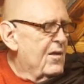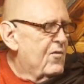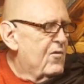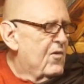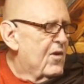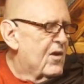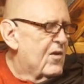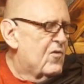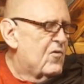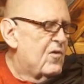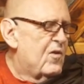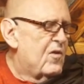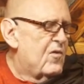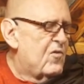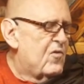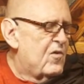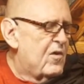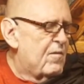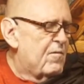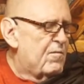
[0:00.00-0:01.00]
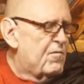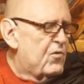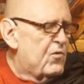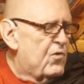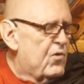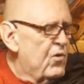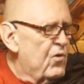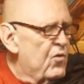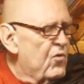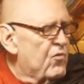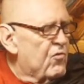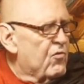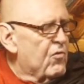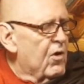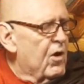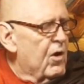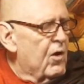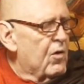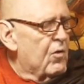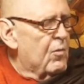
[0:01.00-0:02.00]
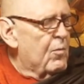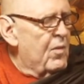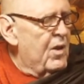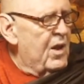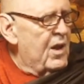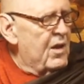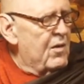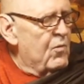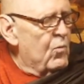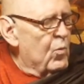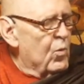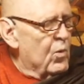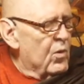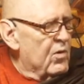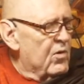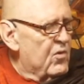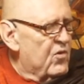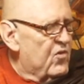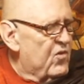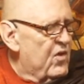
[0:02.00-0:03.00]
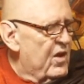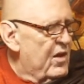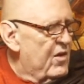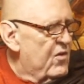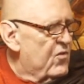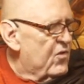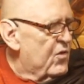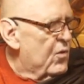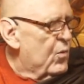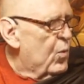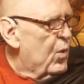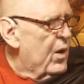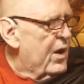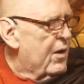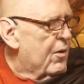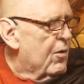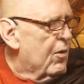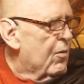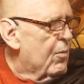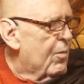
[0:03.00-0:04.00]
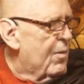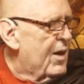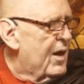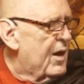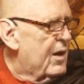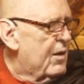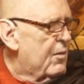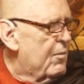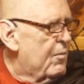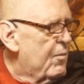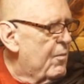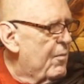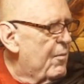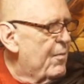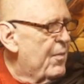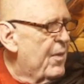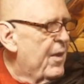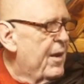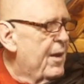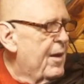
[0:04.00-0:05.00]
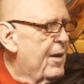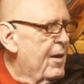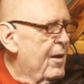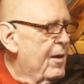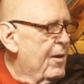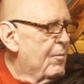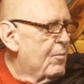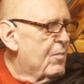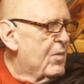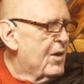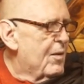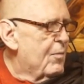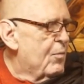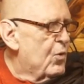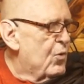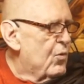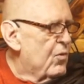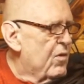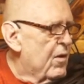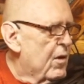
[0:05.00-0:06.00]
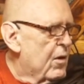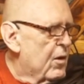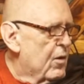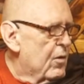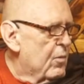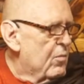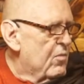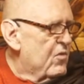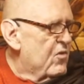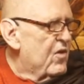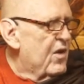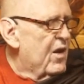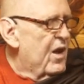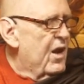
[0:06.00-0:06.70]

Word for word: just as if two strong men were to seize a weaker man by both arms